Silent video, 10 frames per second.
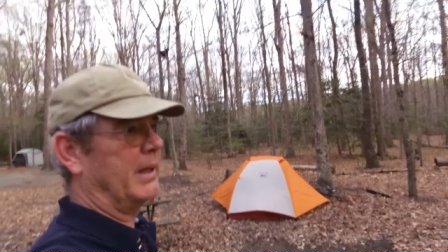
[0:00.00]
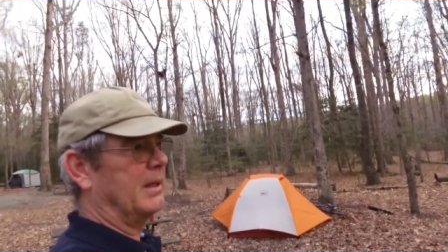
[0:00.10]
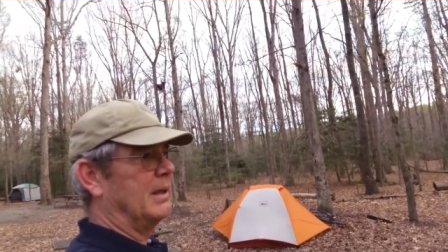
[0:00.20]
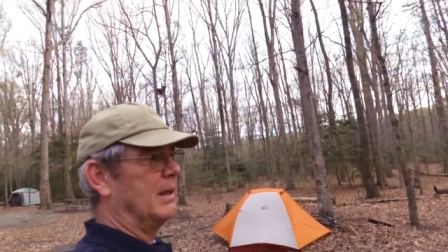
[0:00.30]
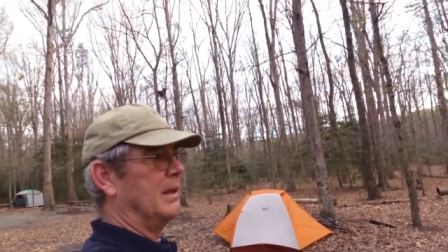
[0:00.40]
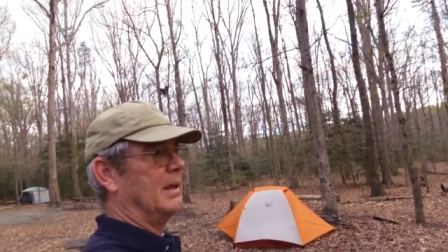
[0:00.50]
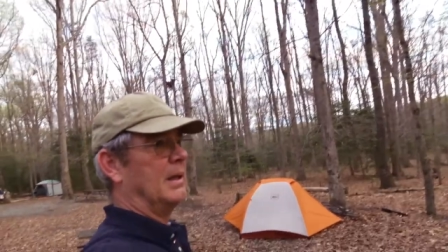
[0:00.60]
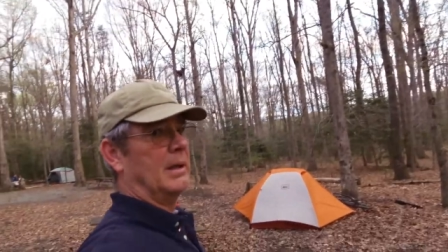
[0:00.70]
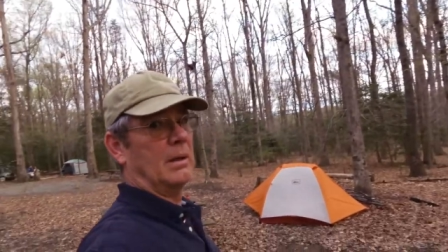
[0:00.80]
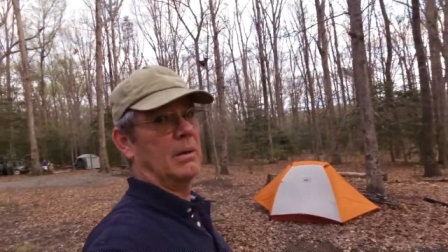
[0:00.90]
bike.
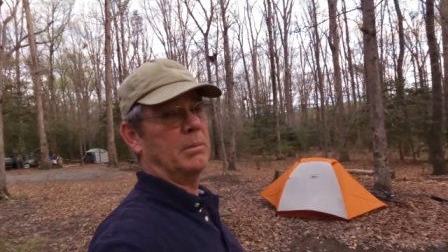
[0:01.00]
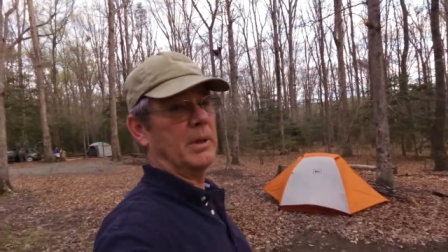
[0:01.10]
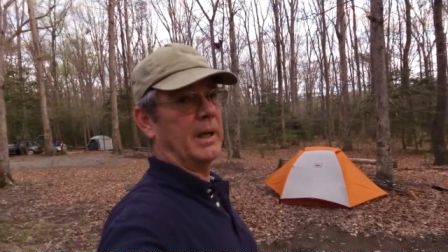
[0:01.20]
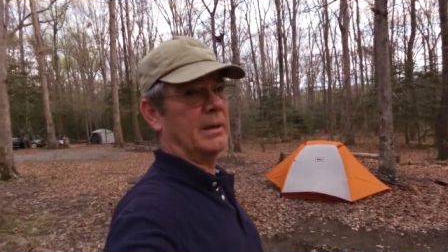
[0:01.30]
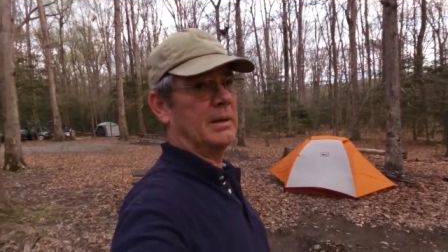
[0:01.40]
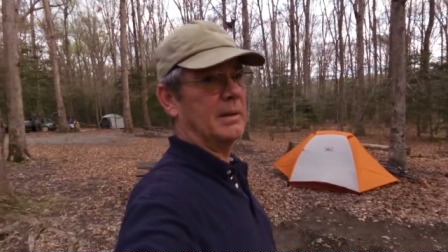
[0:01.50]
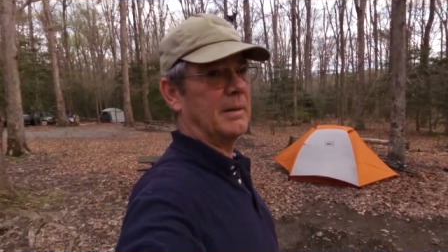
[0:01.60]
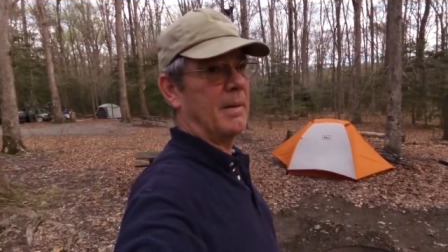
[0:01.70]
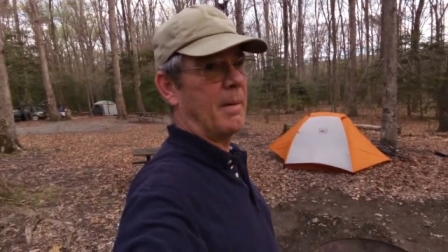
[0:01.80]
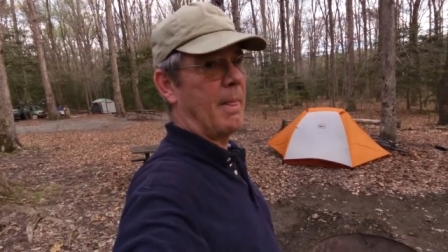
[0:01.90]
Hope not.
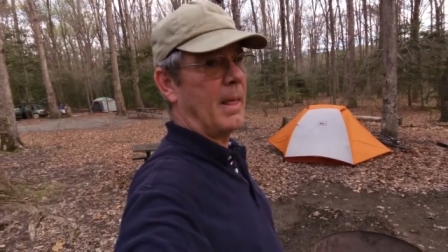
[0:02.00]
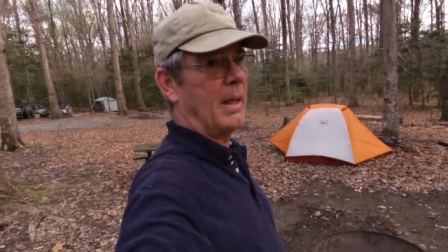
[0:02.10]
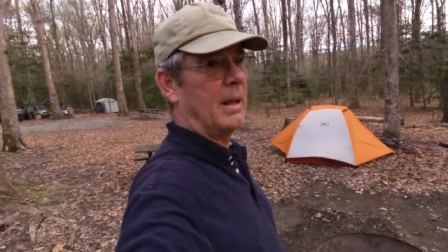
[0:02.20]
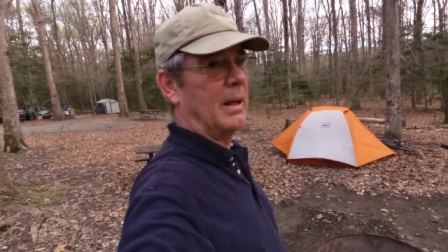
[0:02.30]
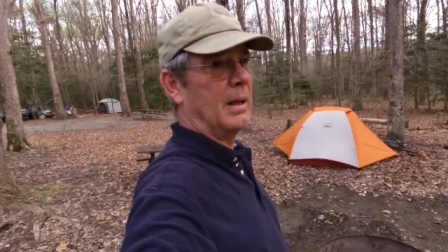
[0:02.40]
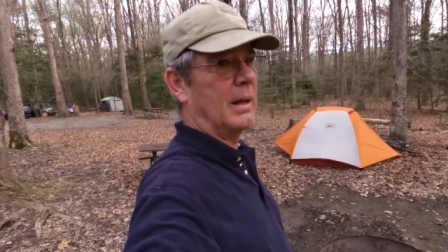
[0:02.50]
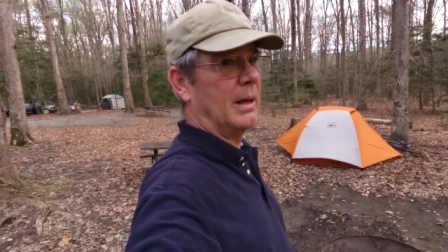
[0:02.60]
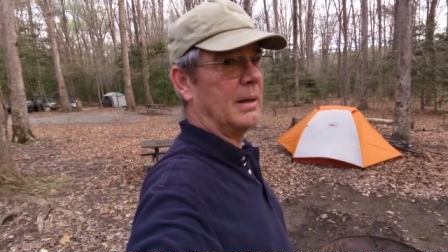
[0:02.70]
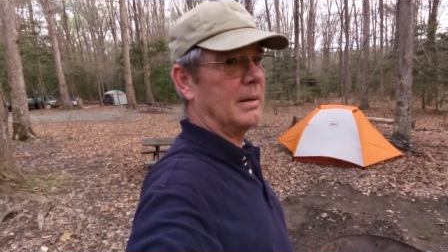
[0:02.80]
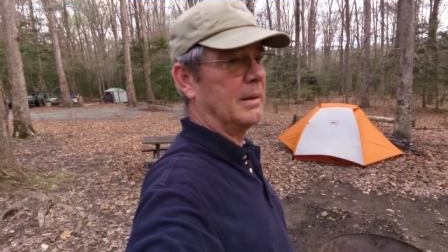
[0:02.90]

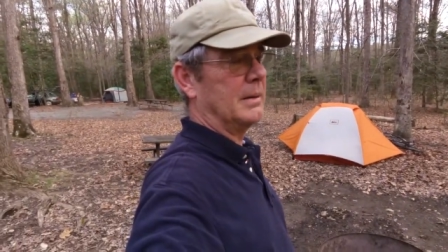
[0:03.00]
Uh,